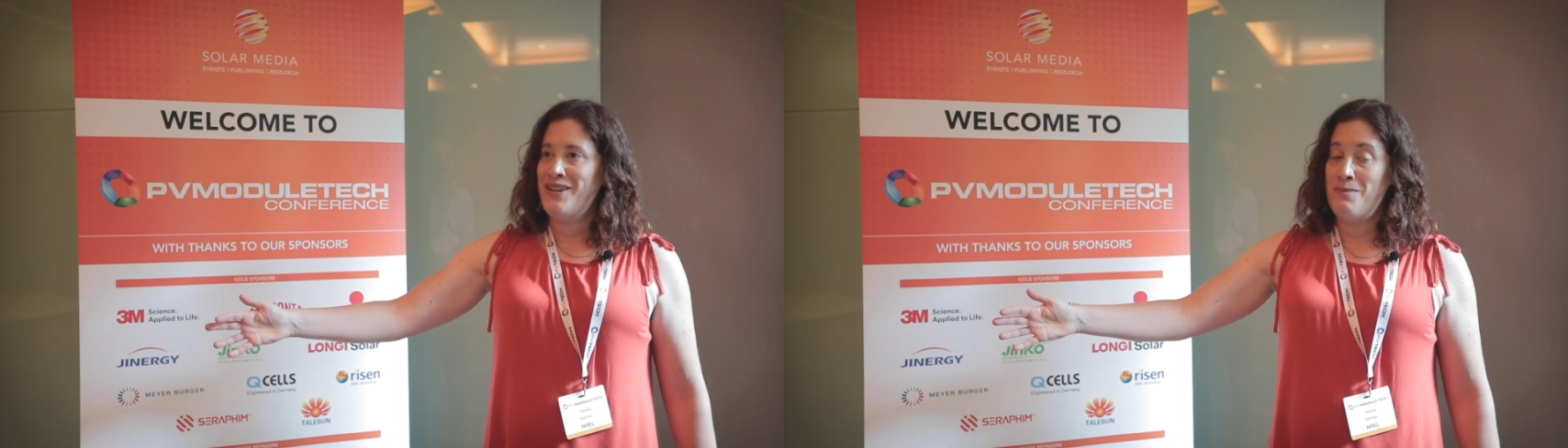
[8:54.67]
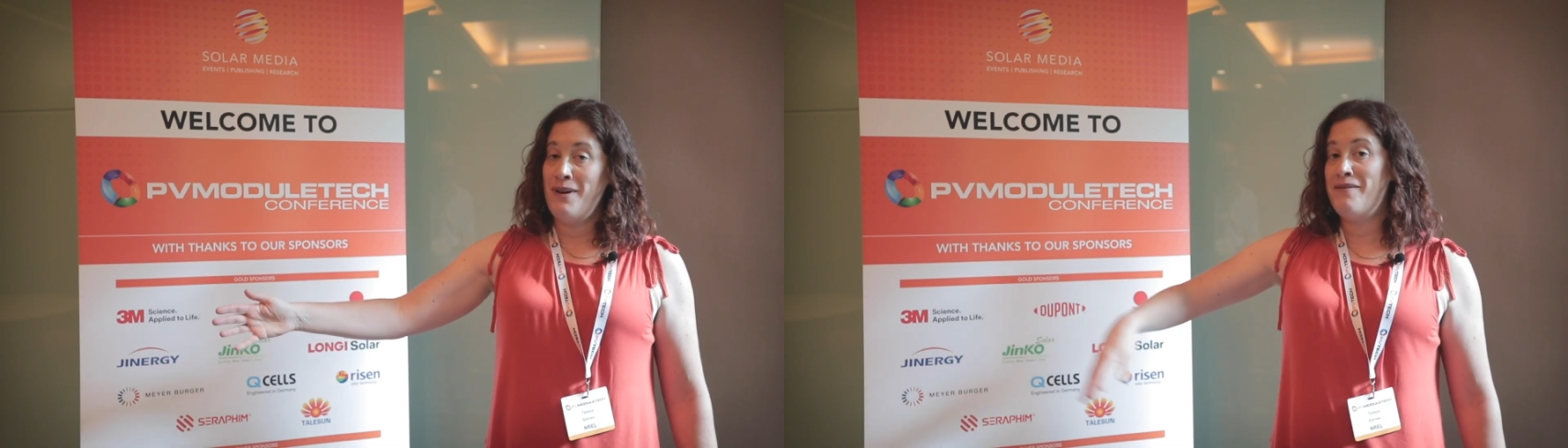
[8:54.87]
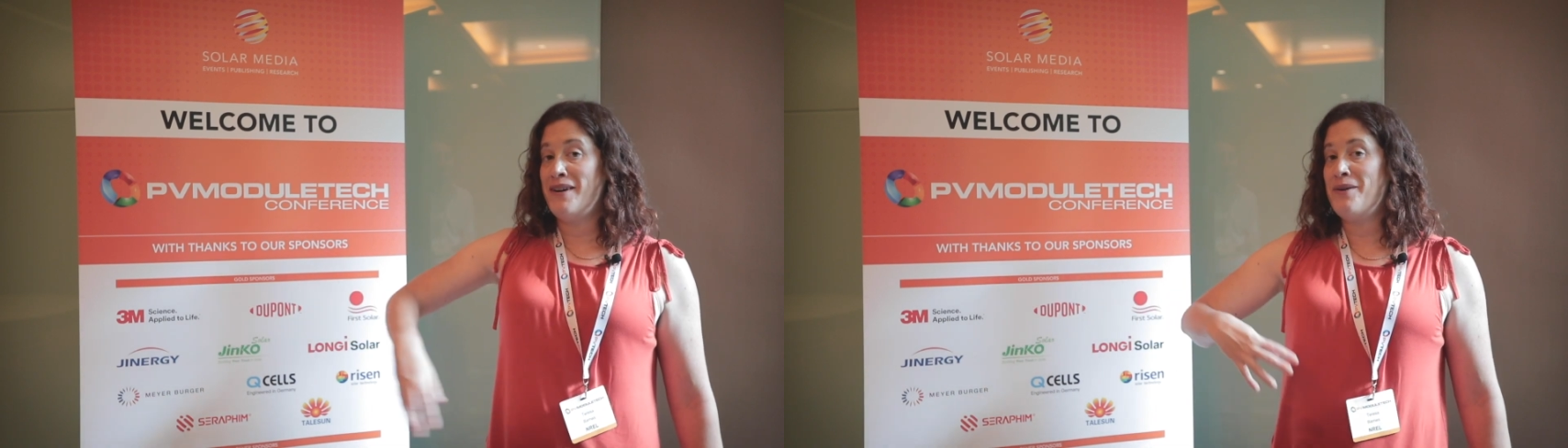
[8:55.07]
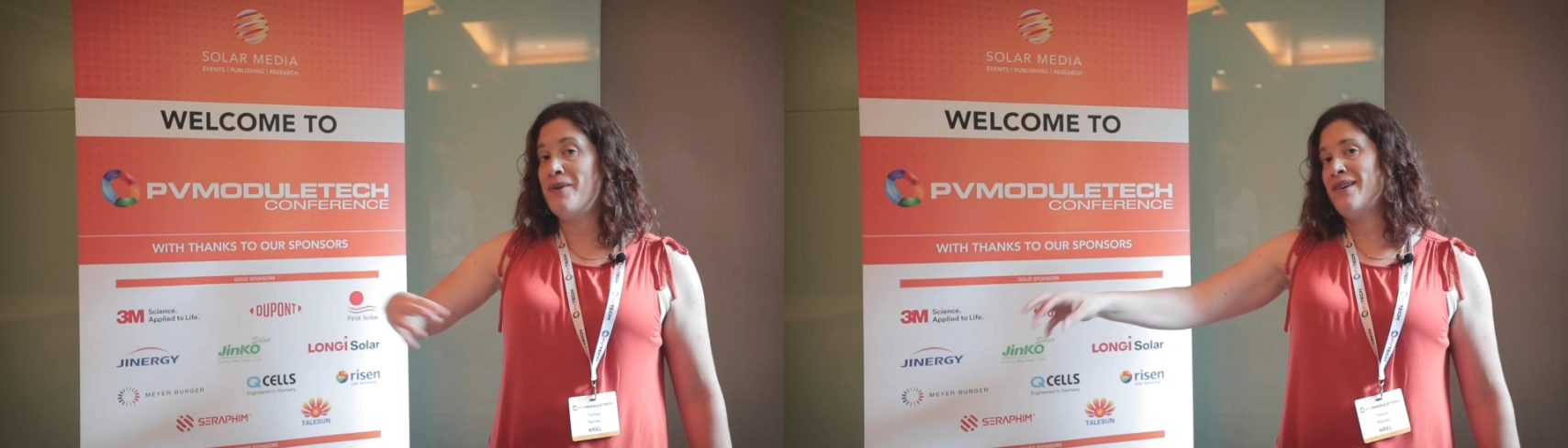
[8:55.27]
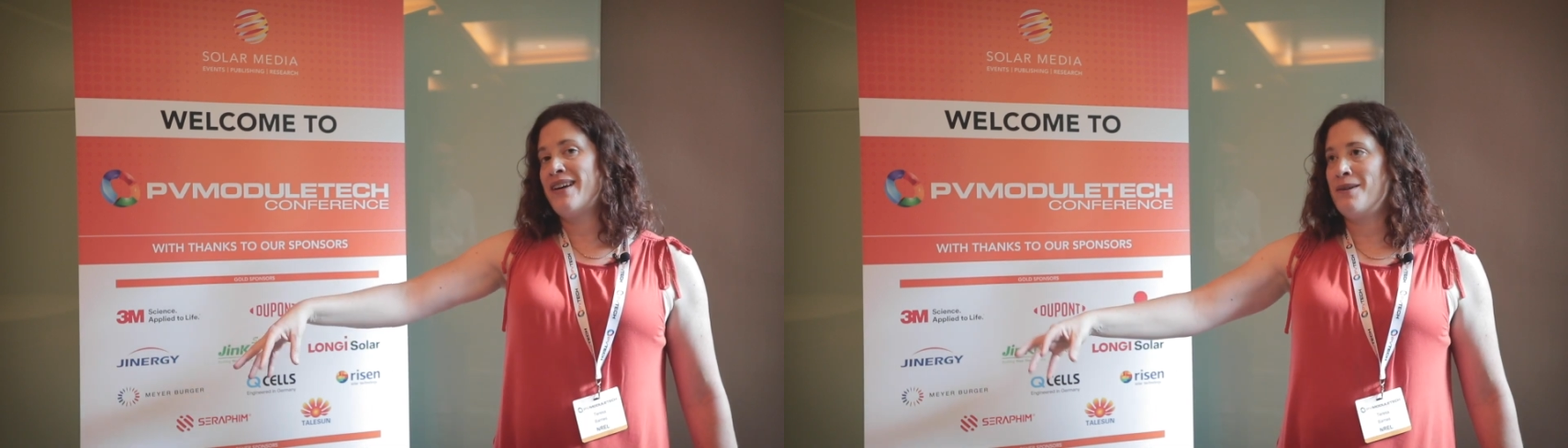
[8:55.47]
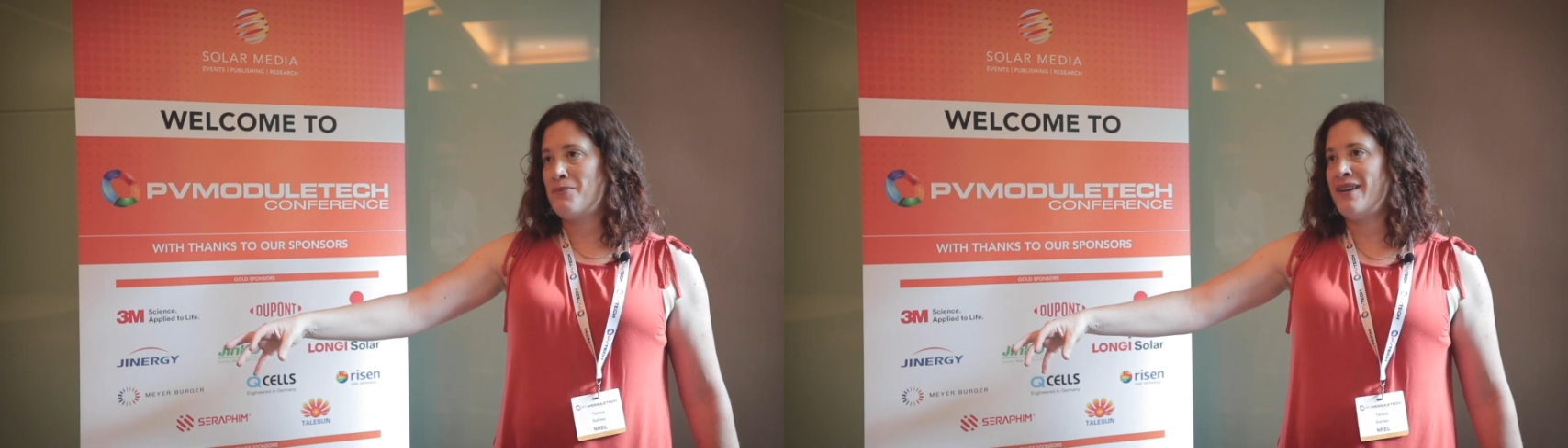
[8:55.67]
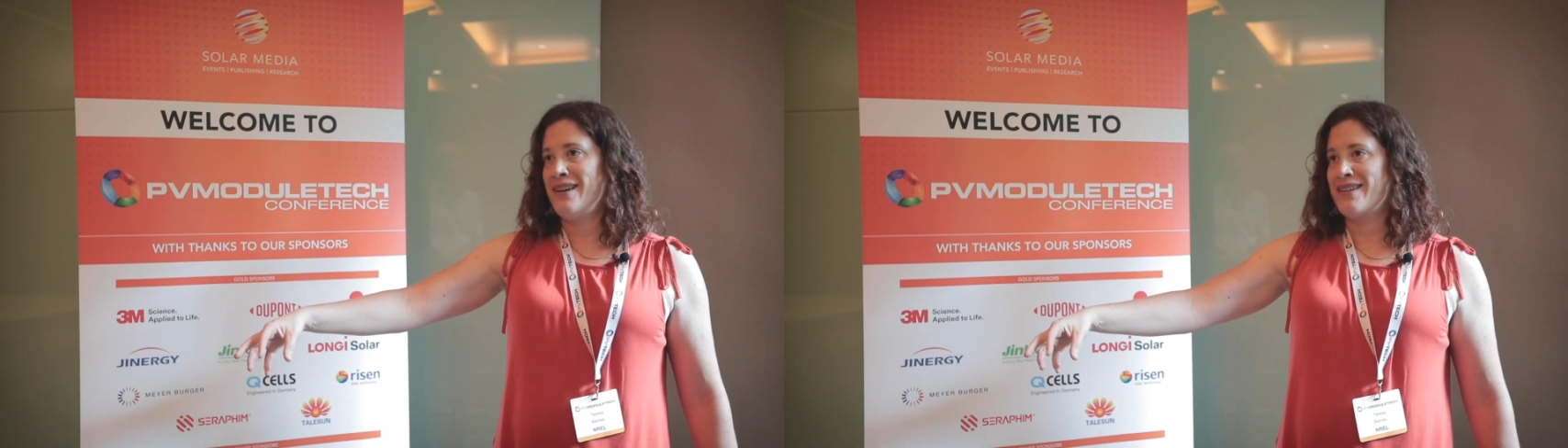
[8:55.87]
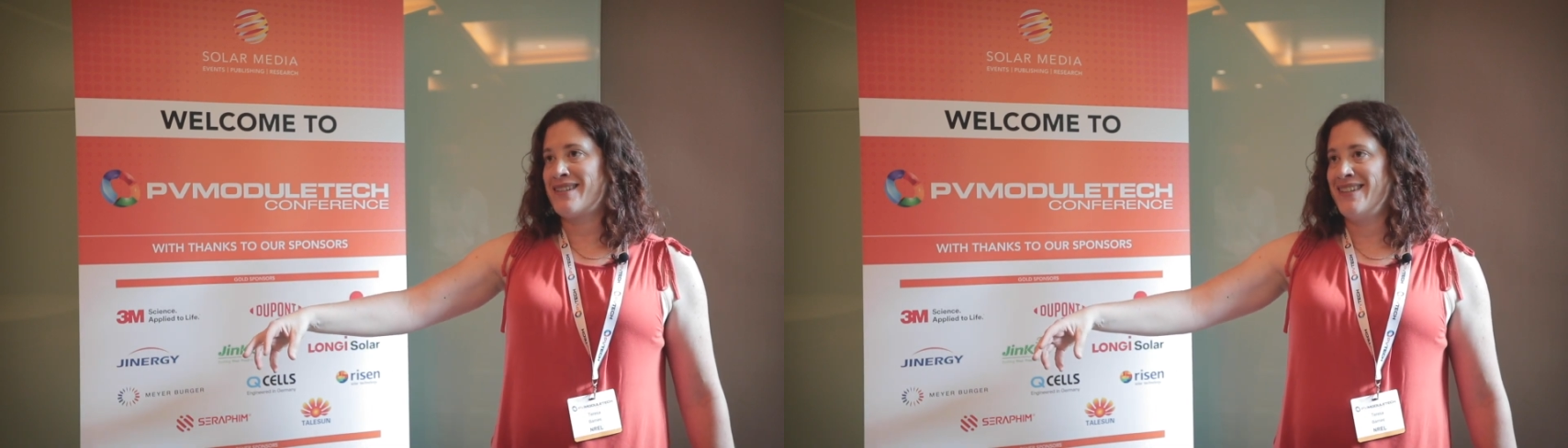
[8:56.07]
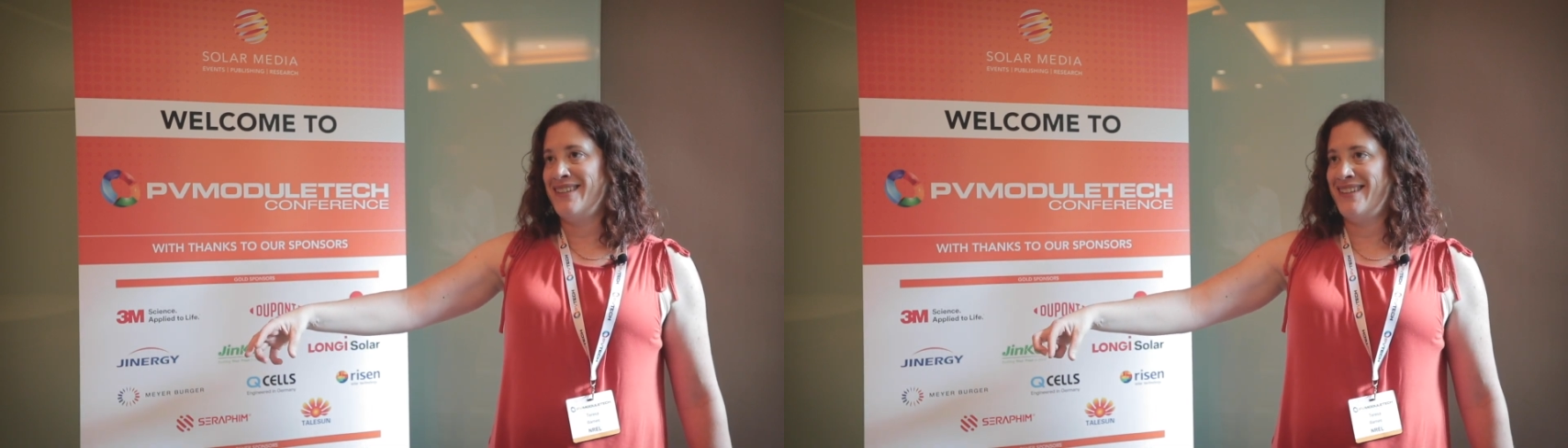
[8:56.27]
you may very well get a product